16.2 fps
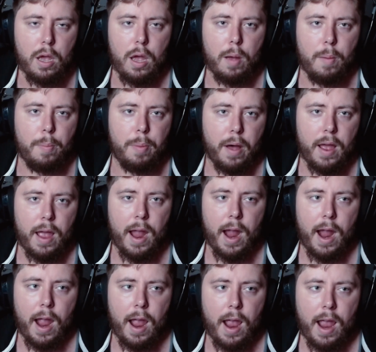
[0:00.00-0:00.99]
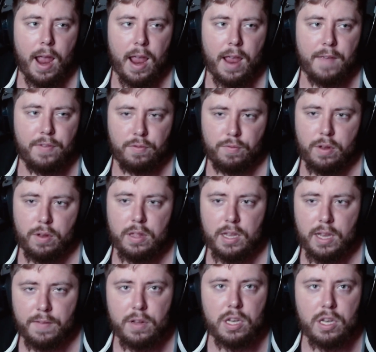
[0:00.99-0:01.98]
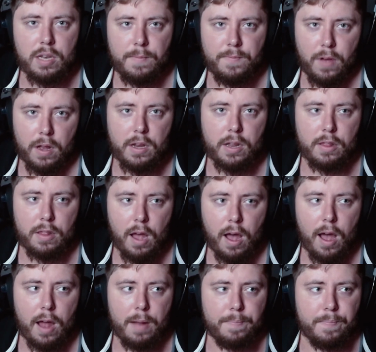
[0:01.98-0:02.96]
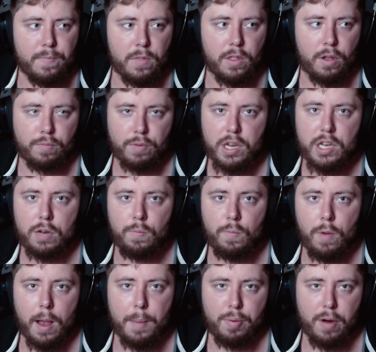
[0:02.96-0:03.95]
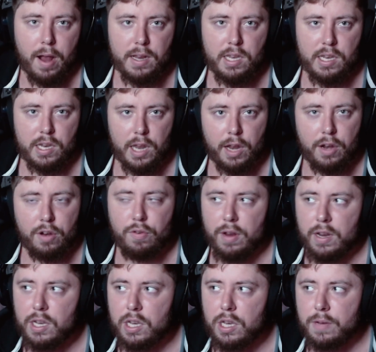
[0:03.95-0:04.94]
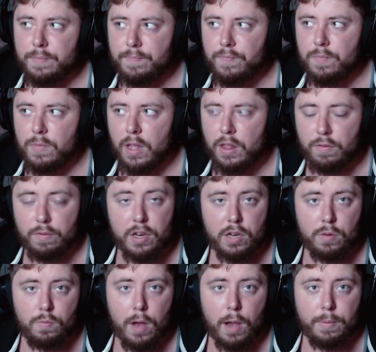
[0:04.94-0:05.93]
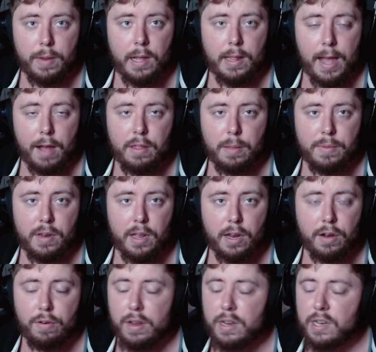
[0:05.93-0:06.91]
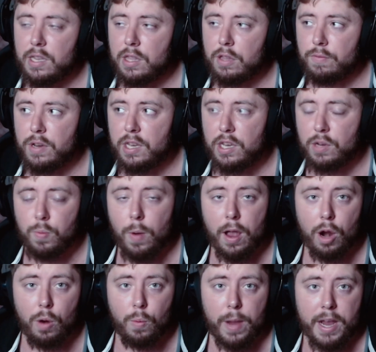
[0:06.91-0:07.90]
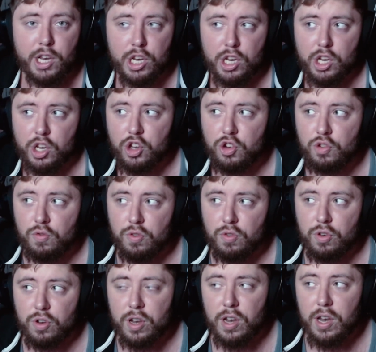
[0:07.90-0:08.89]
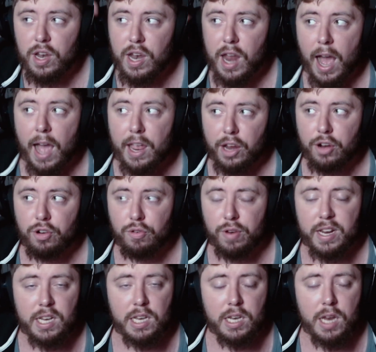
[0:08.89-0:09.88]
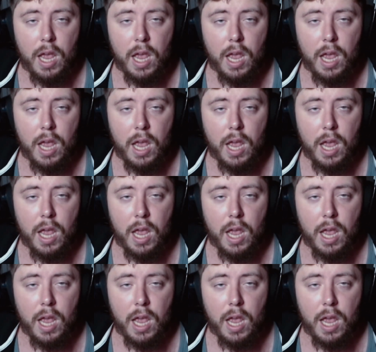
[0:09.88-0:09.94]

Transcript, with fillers: But if you really give it some fucking thought, the reason why prices increase and the reason why we allow them to increase and the reasons why our wages do not increase